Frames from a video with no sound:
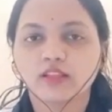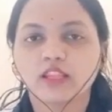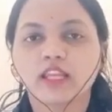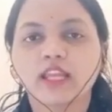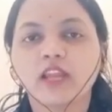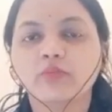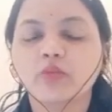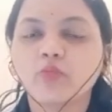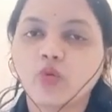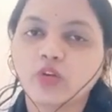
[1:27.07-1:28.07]
They can
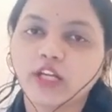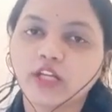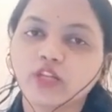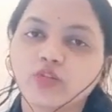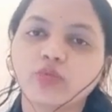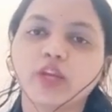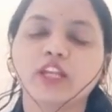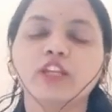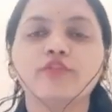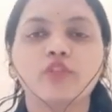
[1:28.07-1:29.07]
be molded into
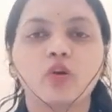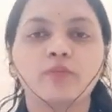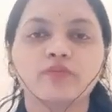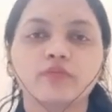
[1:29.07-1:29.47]
any form.